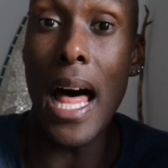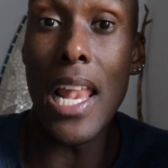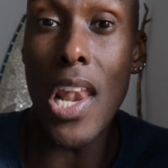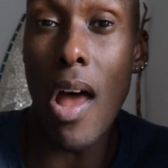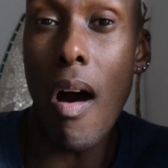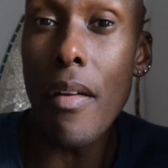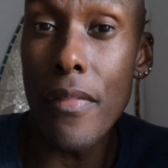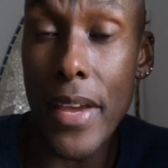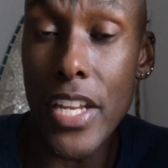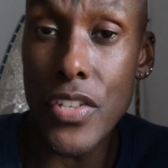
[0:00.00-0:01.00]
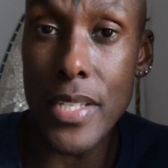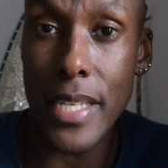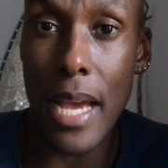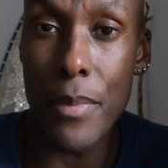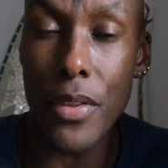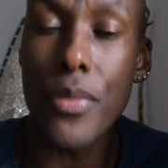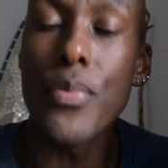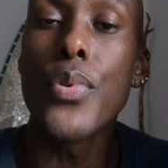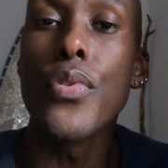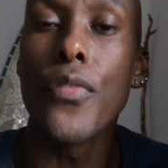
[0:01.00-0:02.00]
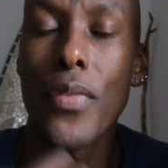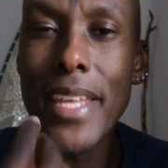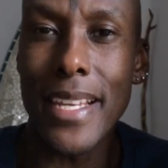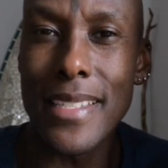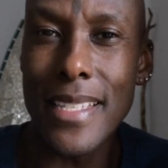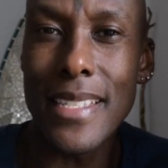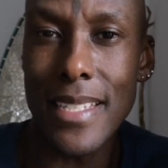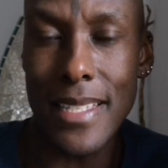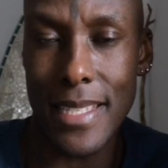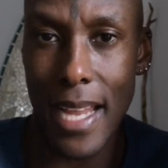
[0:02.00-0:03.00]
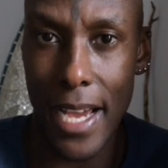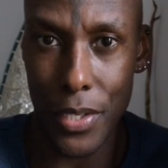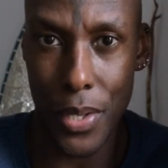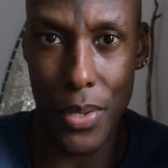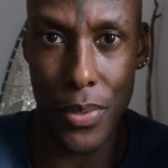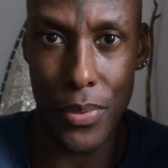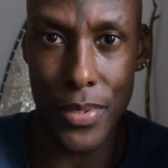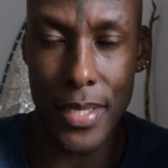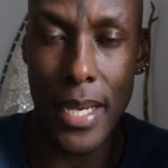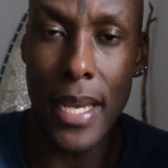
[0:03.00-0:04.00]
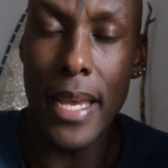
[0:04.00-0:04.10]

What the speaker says: A lot of energies coming through for the existence light codes.